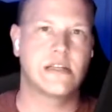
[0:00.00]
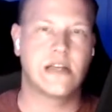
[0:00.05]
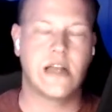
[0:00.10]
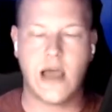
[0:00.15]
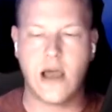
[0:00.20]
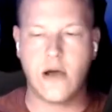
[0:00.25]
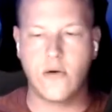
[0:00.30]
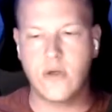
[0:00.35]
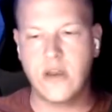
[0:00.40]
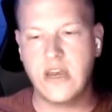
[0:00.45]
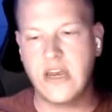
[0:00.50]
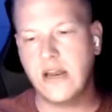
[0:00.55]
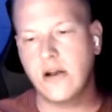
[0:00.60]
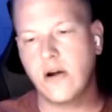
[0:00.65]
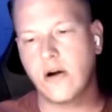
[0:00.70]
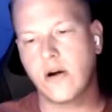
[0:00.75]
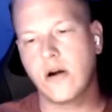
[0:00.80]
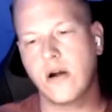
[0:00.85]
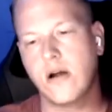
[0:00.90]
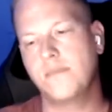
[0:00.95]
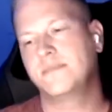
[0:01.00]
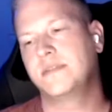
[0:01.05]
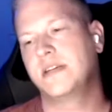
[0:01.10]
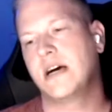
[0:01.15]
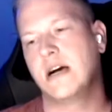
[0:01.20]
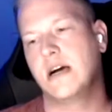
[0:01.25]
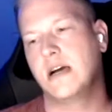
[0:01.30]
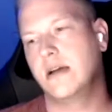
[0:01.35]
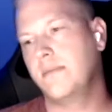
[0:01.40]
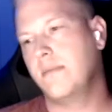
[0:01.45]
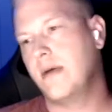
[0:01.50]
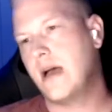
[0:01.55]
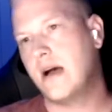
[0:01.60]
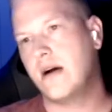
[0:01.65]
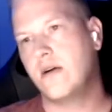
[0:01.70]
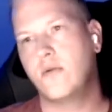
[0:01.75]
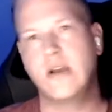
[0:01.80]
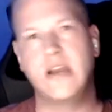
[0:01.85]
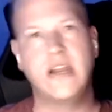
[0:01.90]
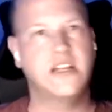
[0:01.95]
how we need our uptime,
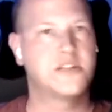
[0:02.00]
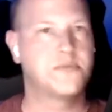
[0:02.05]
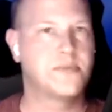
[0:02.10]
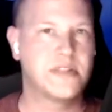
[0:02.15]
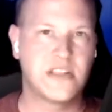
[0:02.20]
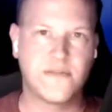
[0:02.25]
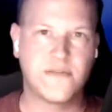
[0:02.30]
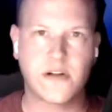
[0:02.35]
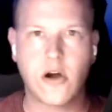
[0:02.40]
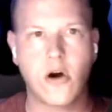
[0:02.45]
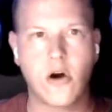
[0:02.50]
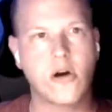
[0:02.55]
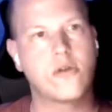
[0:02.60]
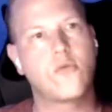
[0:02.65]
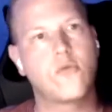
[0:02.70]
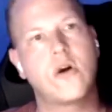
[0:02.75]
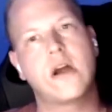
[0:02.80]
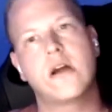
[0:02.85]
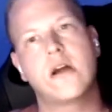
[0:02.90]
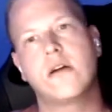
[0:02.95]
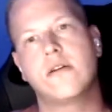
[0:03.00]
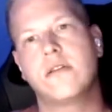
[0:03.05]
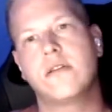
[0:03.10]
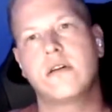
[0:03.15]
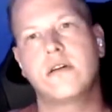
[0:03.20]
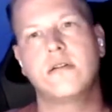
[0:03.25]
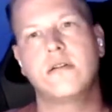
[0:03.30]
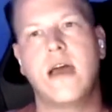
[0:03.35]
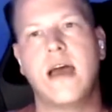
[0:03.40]
how we need specific hardware that